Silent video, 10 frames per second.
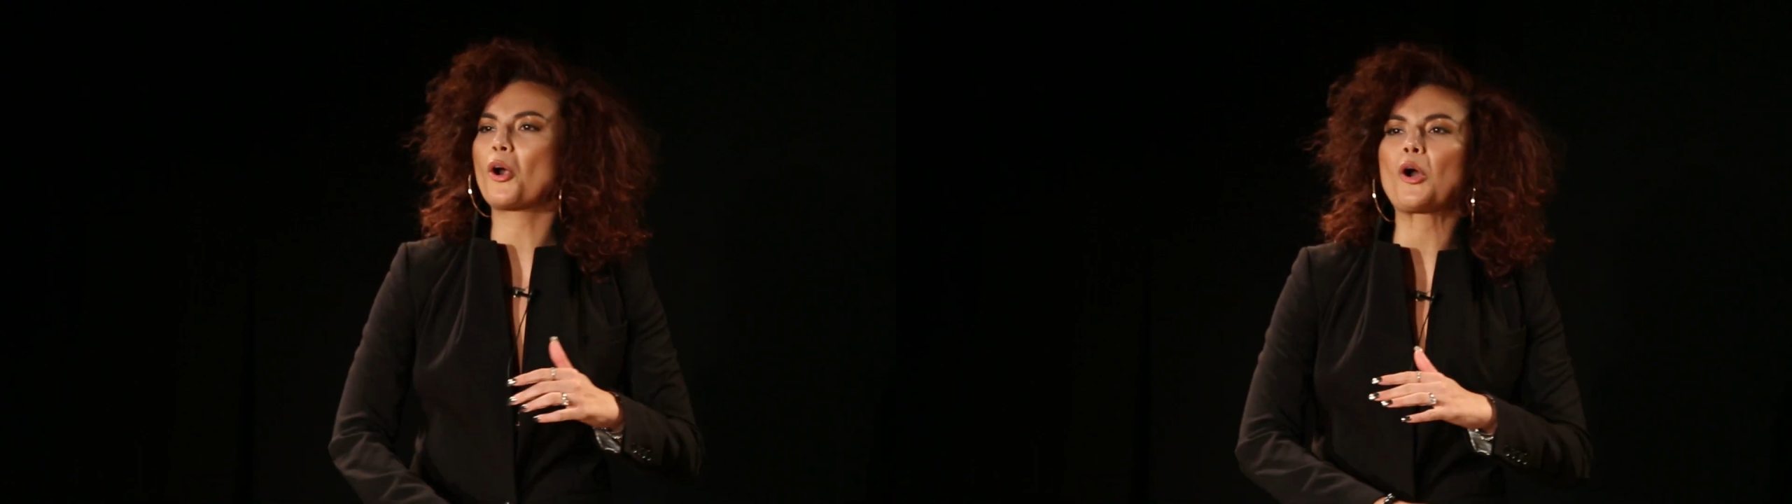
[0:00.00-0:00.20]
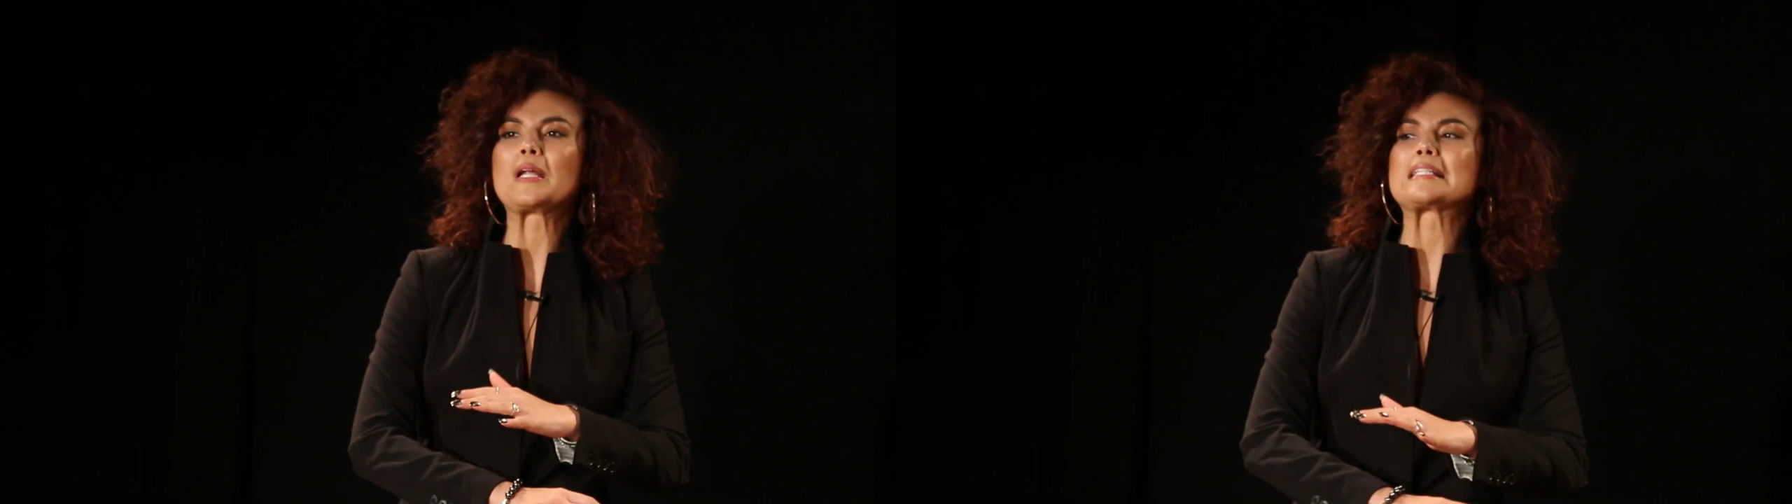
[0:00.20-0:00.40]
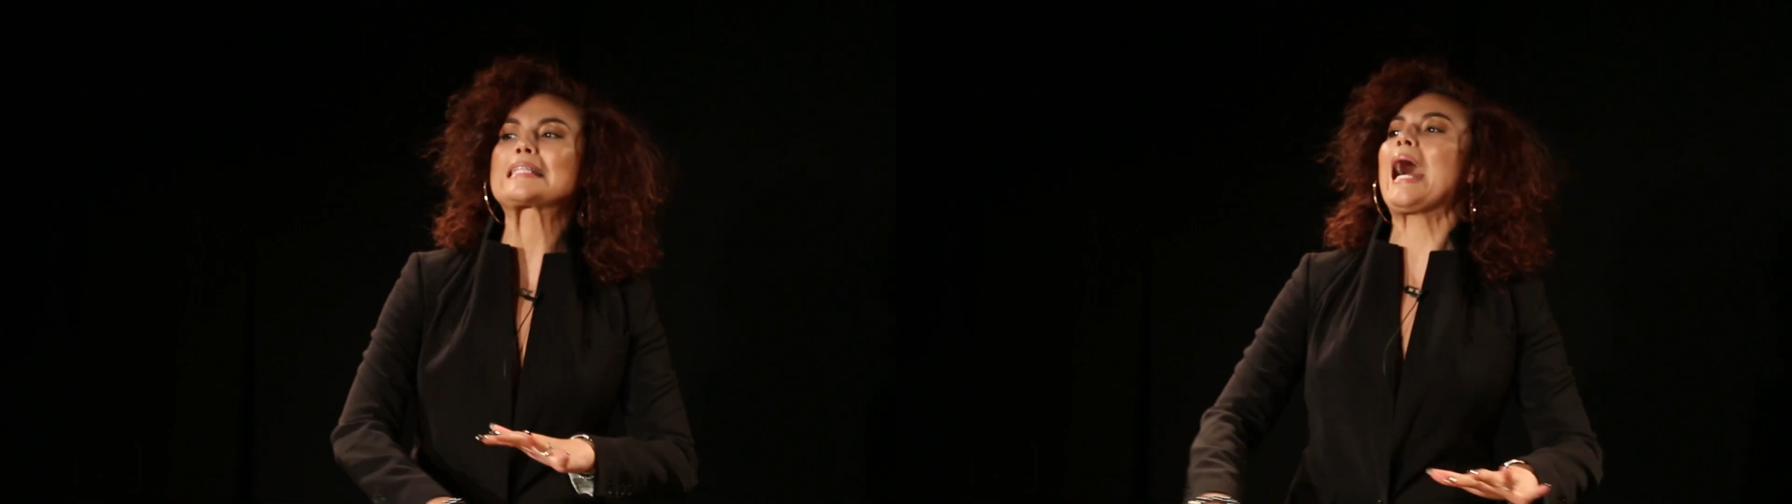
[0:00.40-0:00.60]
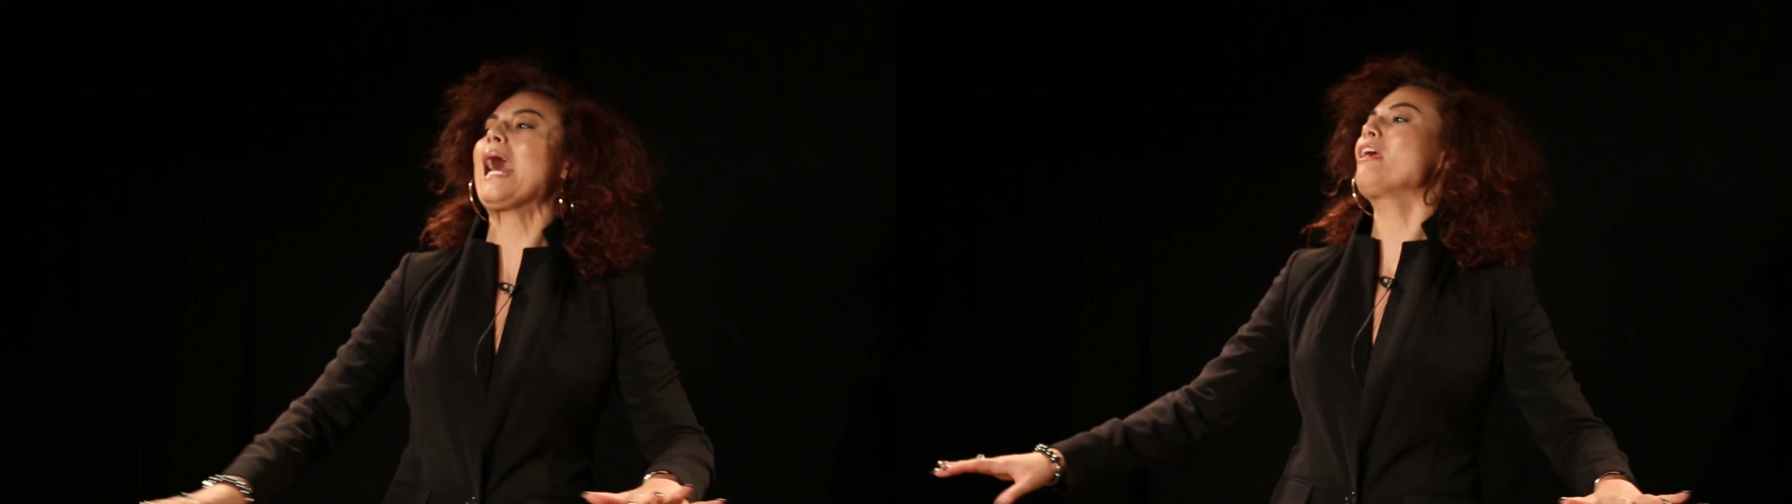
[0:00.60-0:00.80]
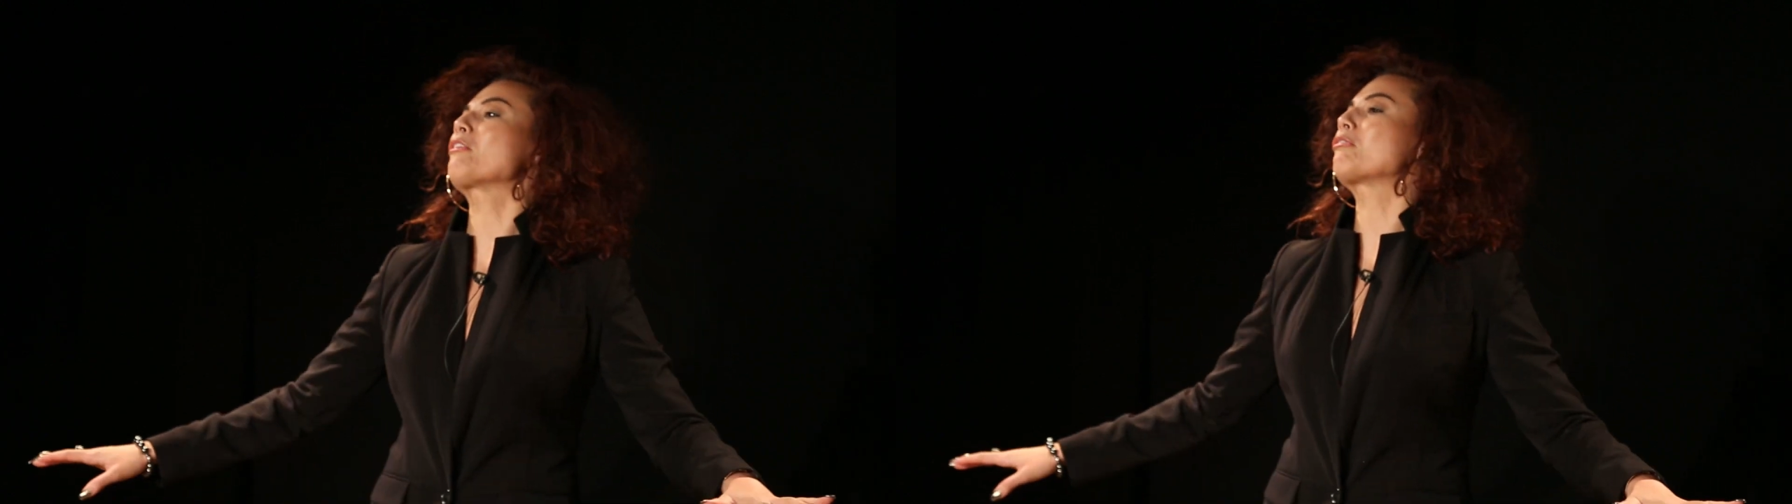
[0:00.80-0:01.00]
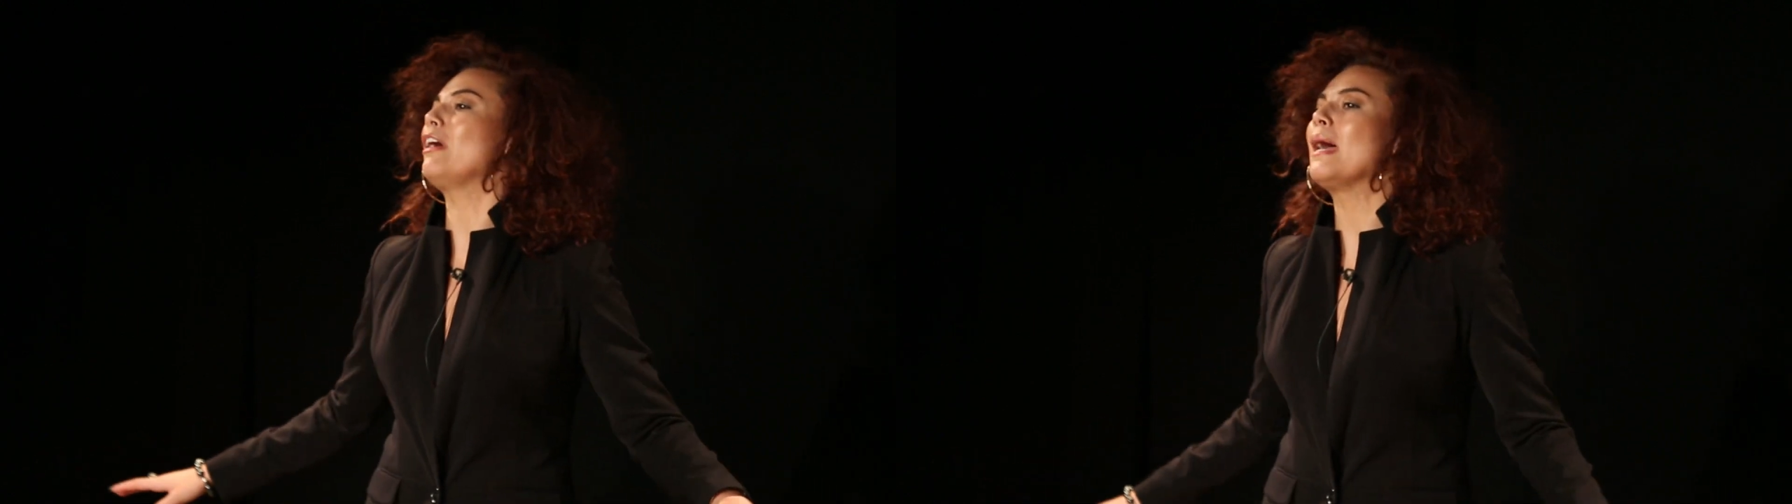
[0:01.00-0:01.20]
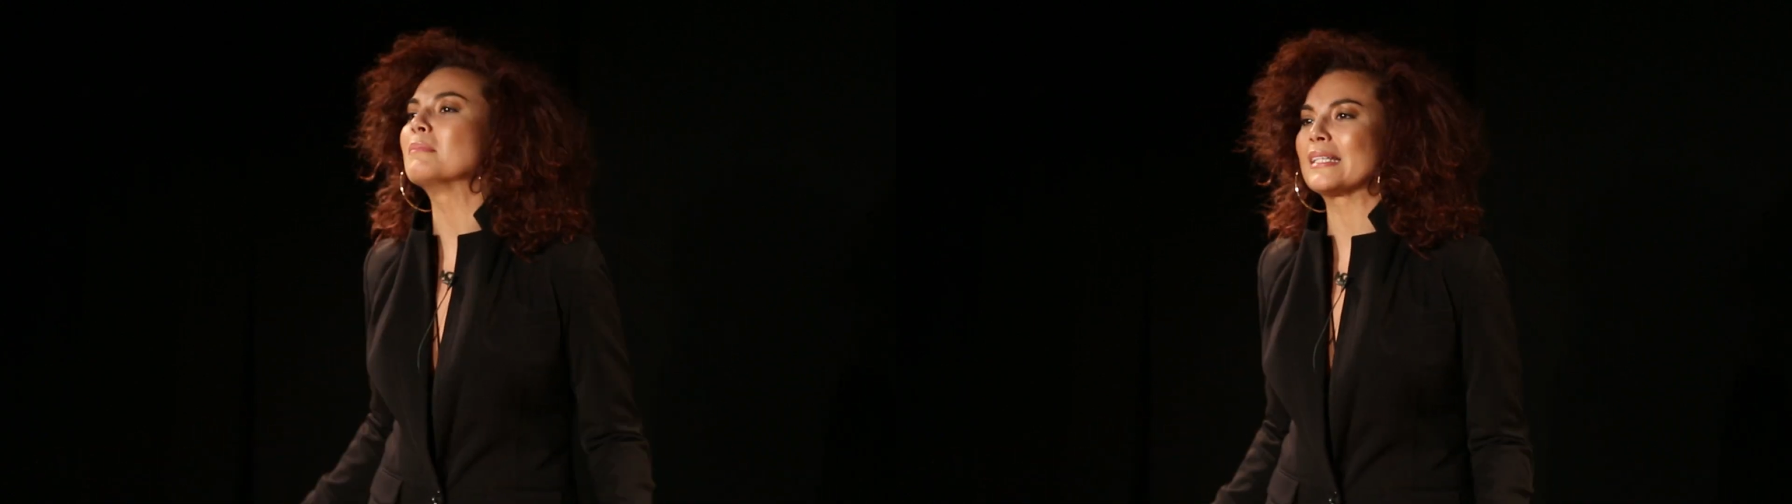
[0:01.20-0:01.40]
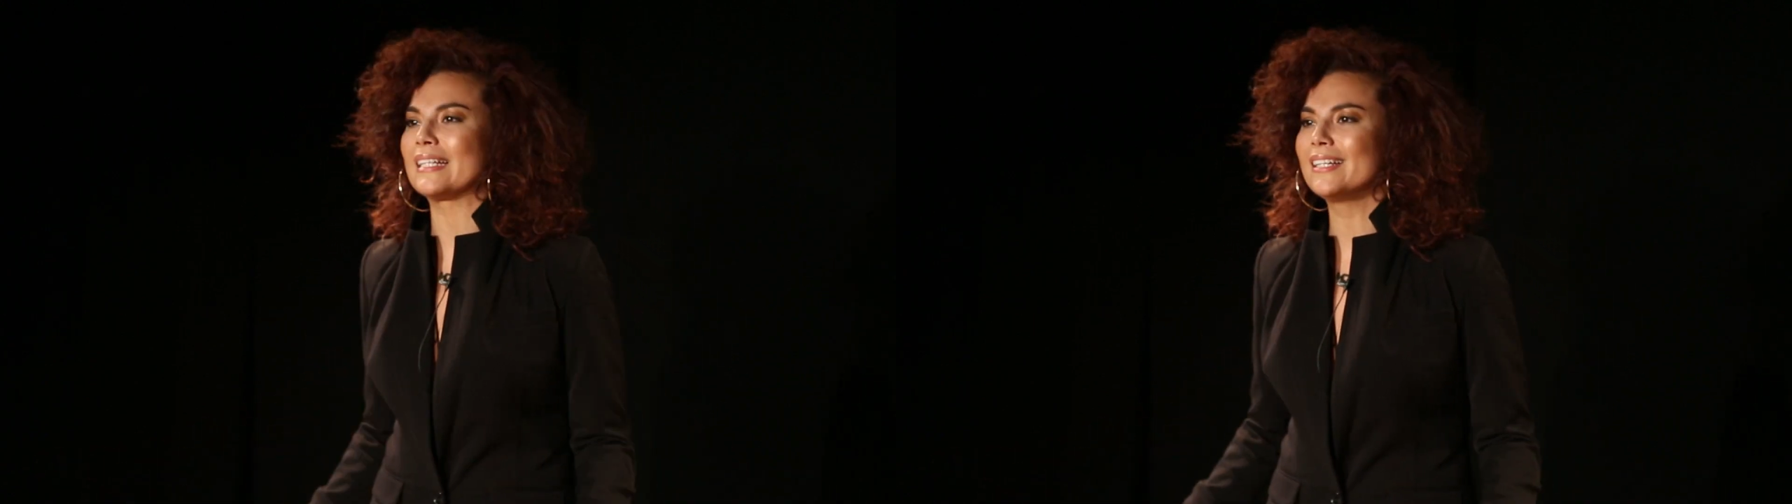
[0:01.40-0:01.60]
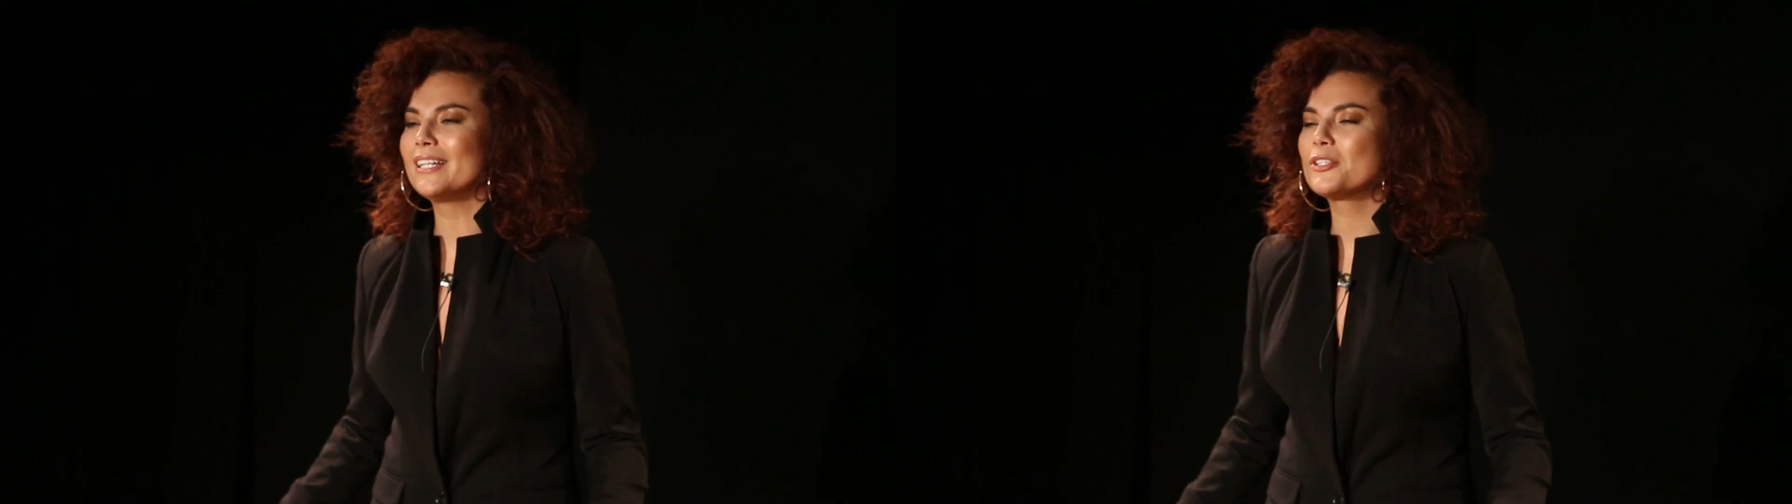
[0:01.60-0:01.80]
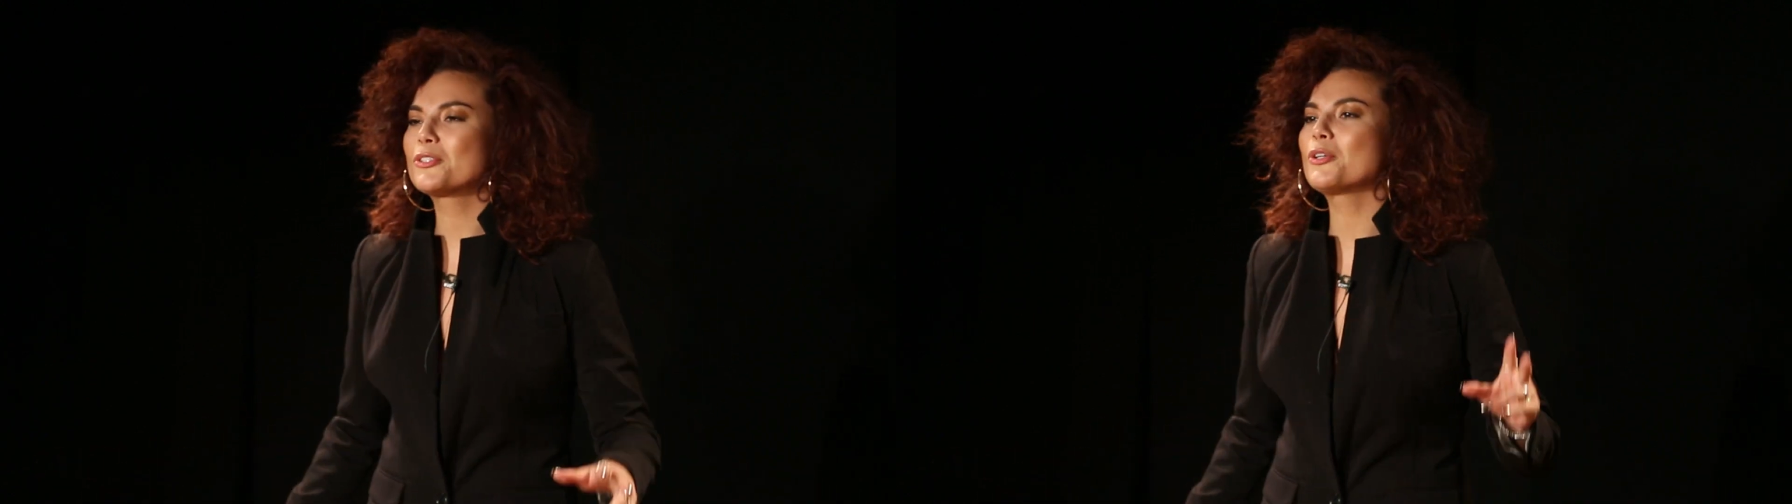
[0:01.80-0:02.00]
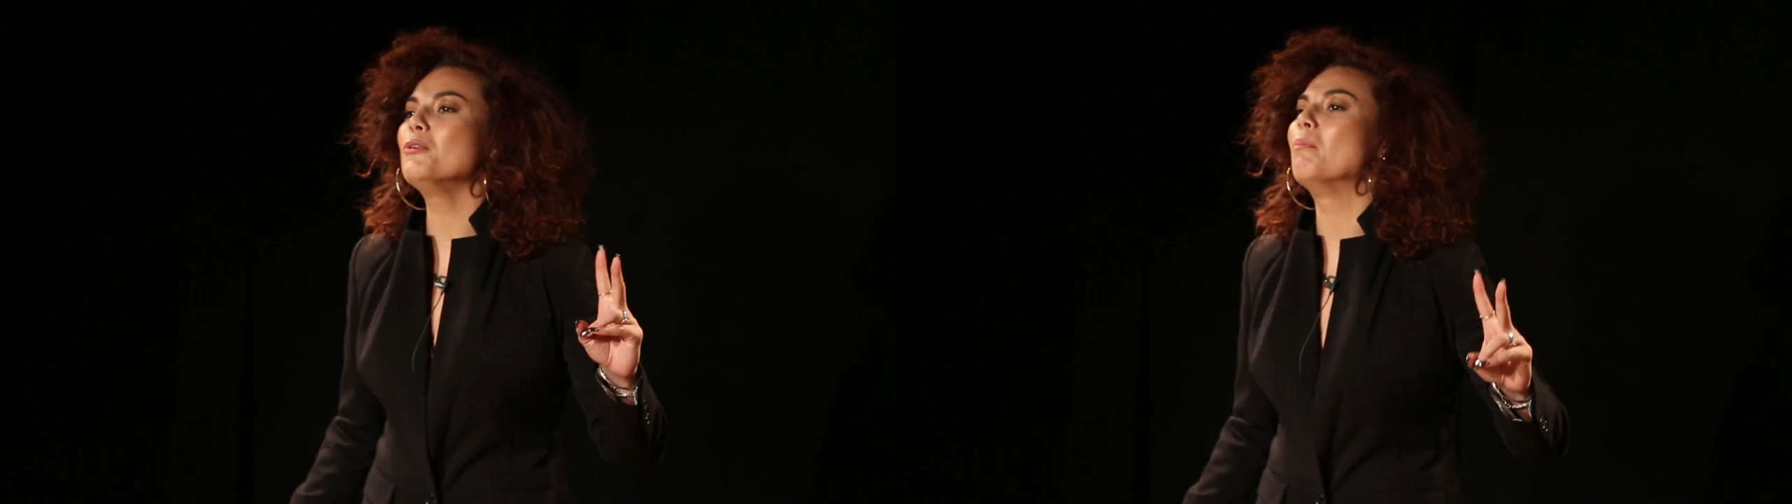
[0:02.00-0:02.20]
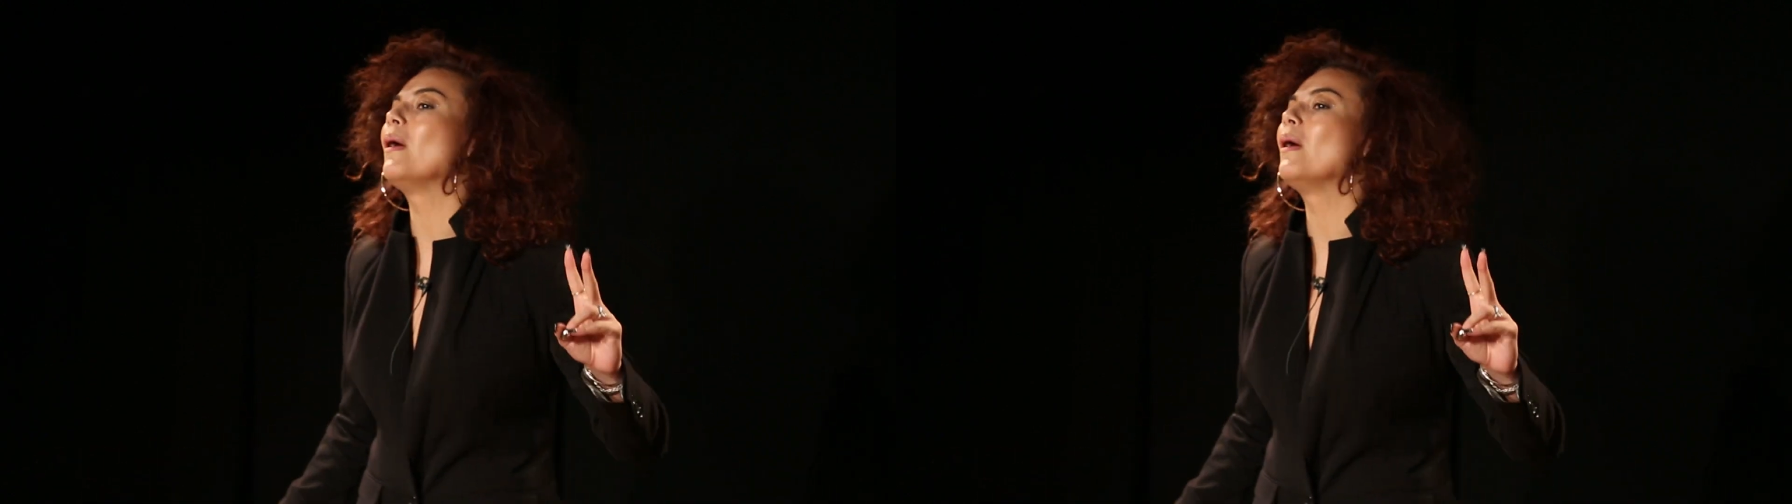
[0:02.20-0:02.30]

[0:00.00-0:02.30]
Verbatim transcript: her entire family, two